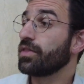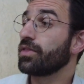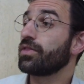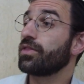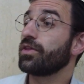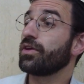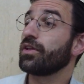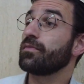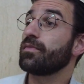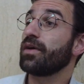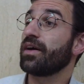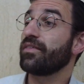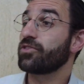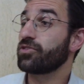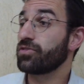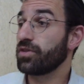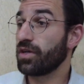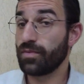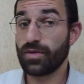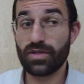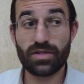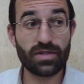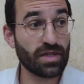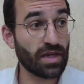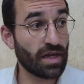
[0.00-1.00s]
the Lubavitcher
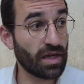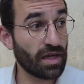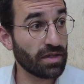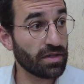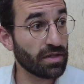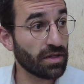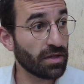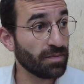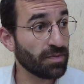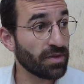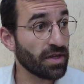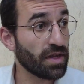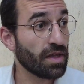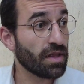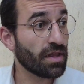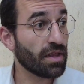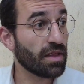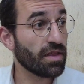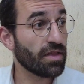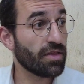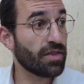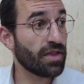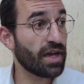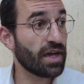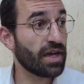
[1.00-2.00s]
Rebbe said
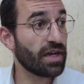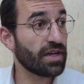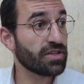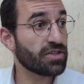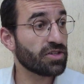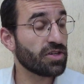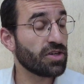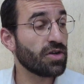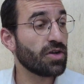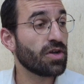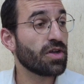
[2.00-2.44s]
that